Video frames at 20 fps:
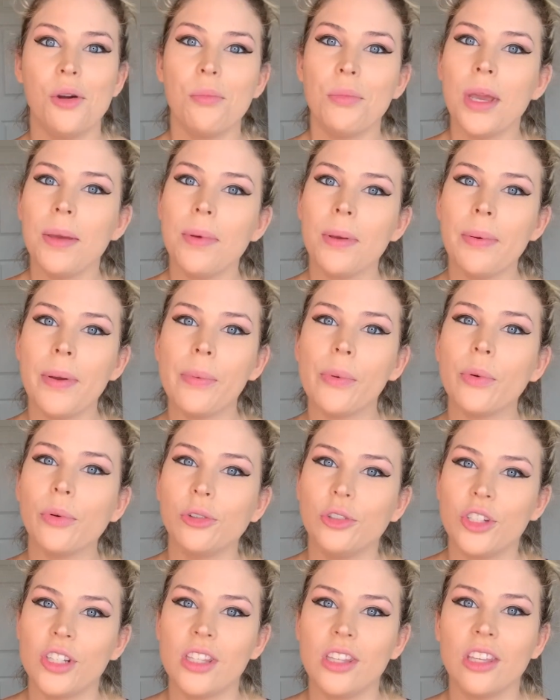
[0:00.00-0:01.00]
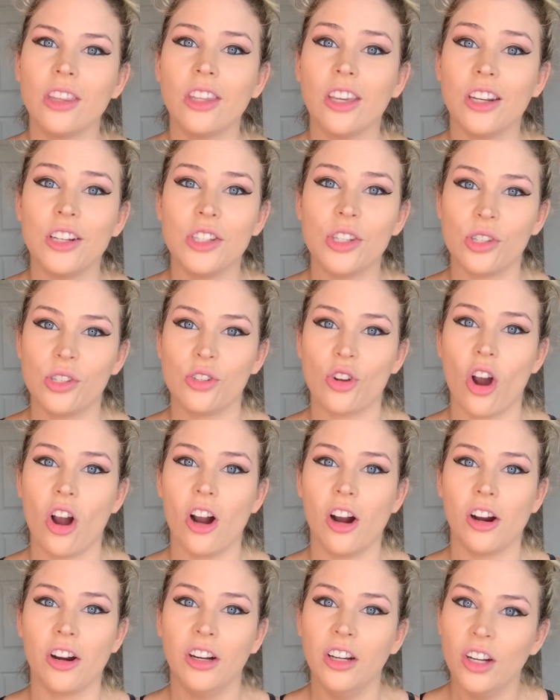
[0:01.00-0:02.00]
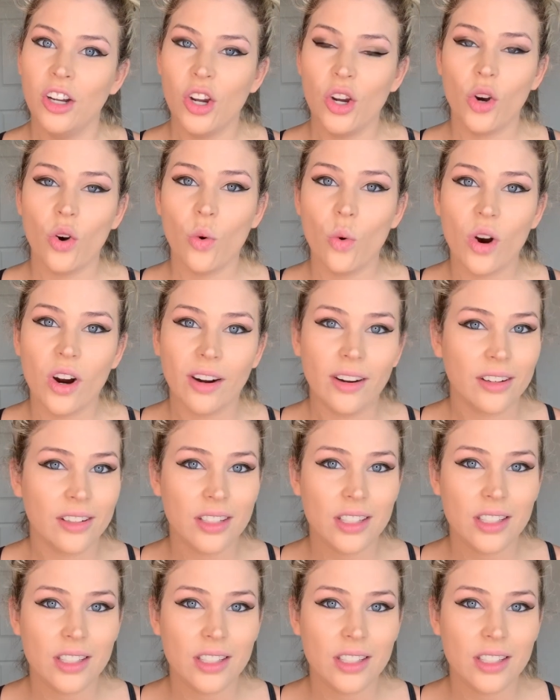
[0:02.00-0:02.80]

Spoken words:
Maybe people will just think that it's a scar or